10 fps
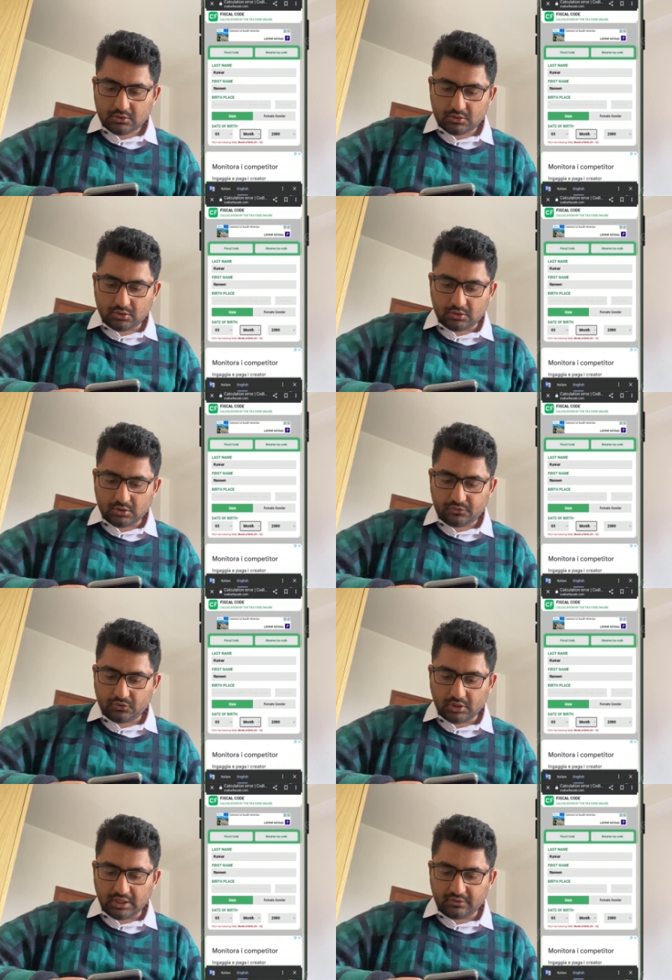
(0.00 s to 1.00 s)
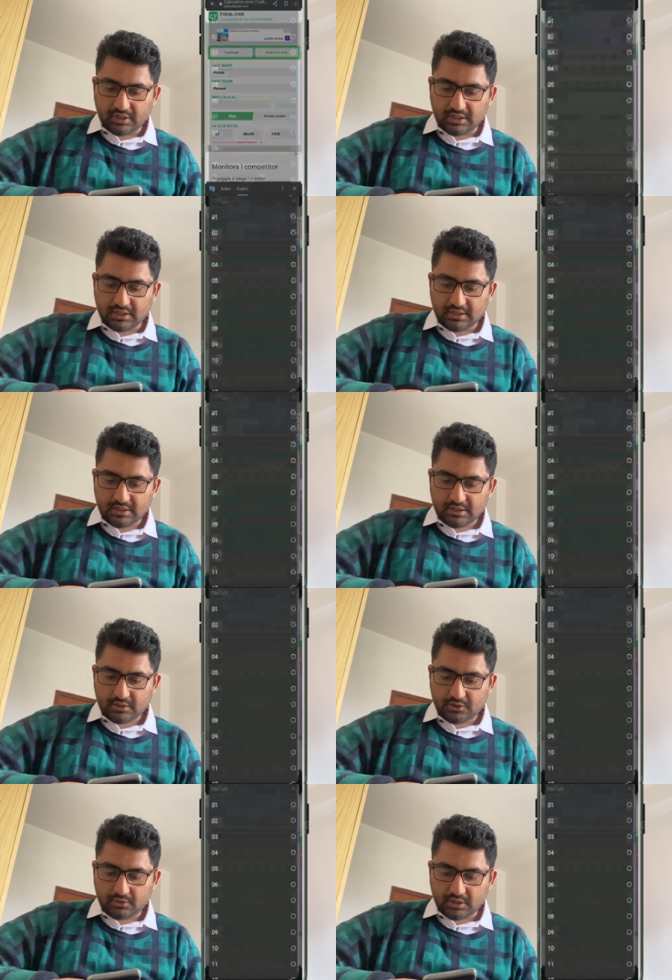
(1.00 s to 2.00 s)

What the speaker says: So if you have any error, you